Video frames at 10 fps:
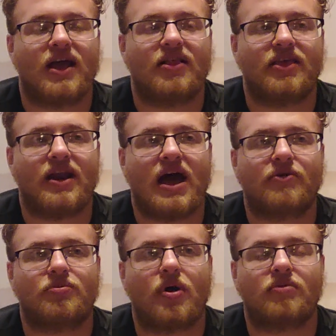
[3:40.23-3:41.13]
And then I
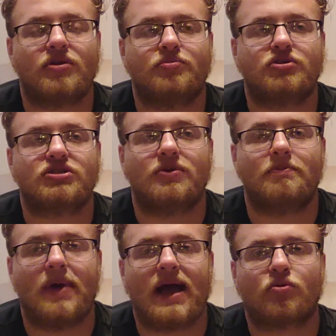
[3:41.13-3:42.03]
would probably put some
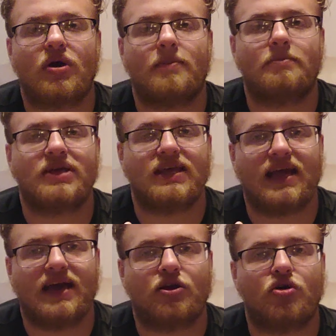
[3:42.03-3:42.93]
background
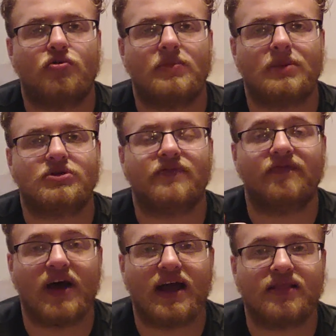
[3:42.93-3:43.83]
piano, maybe some
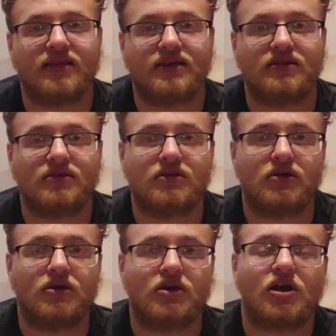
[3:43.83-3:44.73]
violin,
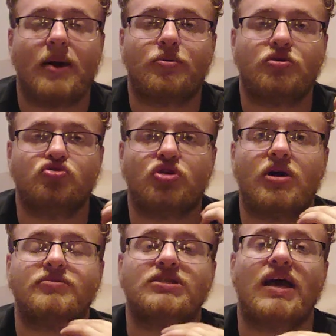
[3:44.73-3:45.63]
a couple of
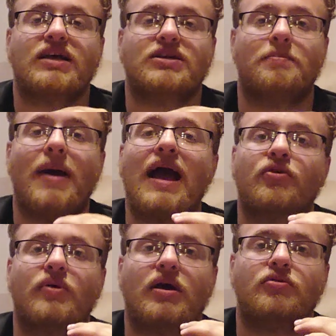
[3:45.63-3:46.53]
drums as a
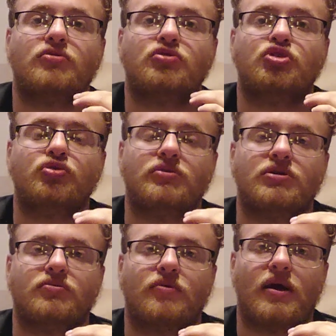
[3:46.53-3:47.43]
background to it,
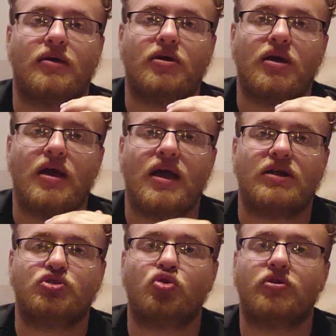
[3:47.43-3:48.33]
right?
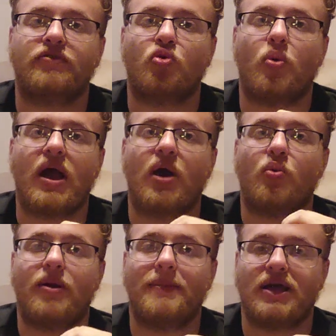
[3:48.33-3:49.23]
And sort of the way I
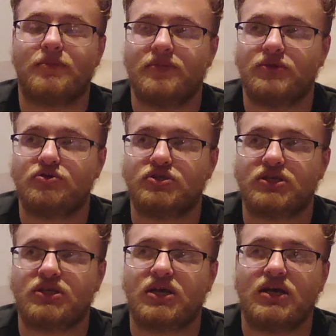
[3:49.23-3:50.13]
want to make my
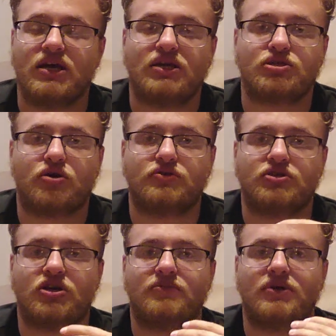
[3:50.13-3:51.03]
music is always
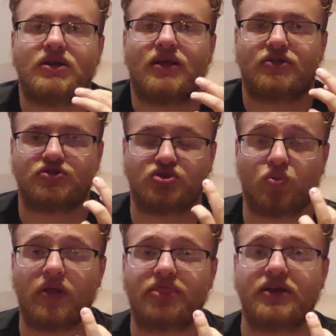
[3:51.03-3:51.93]
going to be like there's
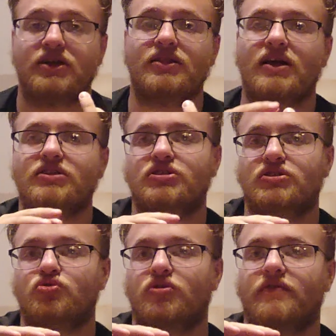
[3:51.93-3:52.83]
one thing that's
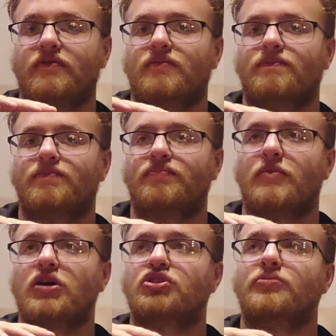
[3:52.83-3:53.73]
just sort of
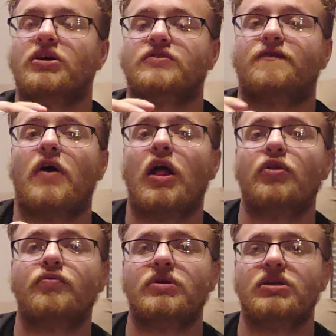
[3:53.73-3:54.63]
not so much
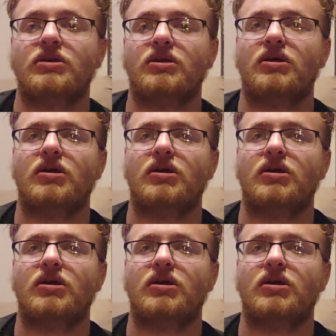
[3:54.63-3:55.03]
following